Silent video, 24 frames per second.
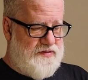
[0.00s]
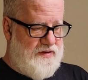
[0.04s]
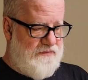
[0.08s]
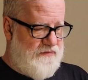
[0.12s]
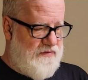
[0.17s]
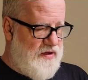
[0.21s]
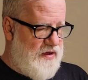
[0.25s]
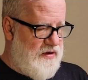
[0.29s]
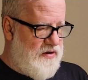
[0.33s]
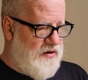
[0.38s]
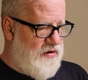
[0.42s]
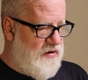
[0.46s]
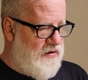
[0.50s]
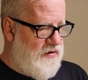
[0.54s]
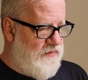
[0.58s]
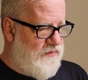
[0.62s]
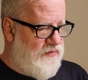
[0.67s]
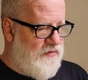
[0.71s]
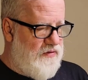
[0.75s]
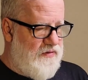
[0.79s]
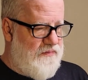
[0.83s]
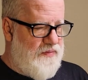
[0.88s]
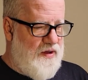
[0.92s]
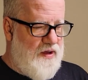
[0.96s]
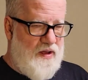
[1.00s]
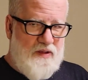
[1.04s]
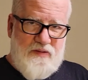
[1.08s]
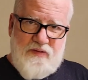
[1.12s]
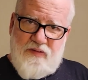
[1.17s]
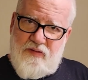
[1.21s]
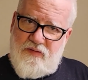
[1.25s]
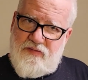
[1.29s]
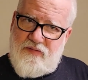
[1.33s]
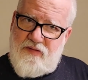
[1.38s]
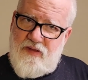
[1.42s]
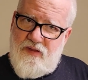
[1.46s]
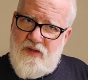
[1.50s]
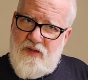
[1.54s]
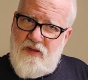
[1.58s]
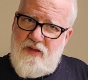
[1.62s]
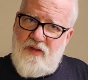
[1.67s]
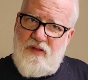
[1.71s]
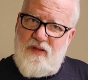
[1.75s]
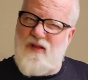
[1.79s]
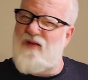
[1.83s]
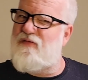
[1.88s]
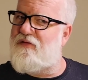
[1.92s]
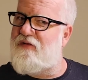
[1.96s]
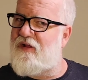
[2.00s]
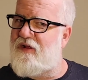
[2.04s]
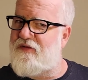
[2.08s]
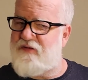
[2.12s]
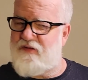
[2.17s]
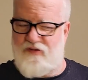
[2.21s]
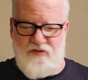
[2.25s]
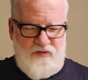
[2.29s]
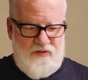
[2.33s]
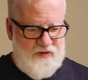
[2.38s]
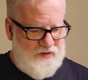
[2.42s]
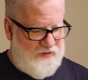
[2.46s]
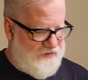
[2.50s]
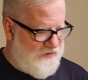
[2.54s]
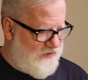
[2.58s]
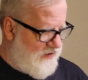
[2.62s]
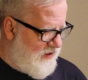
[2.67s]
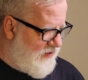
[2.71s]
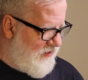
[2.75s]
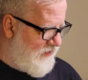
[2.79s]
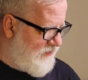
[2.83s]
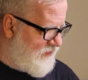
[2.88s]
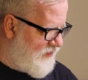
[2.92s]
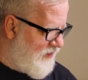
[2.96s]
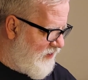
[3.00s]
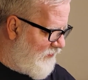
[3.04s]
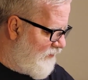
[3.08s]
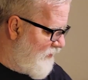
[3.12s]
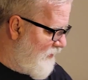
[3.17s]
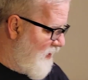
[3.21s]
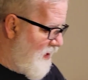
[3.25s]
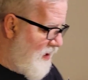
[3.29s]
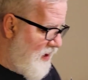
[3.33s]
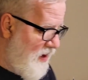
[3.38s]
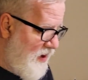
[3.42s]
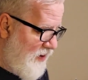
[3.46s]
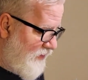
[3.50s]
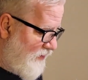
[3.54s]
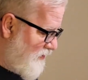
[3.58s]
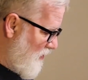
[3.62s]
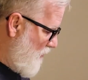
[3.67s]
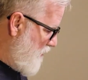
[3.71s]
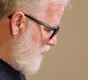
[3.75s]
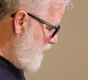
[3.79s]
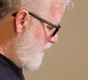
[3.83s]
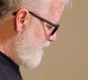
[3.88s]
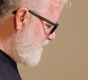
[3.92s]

They've got cardboard boxes with lots of goodies in there. So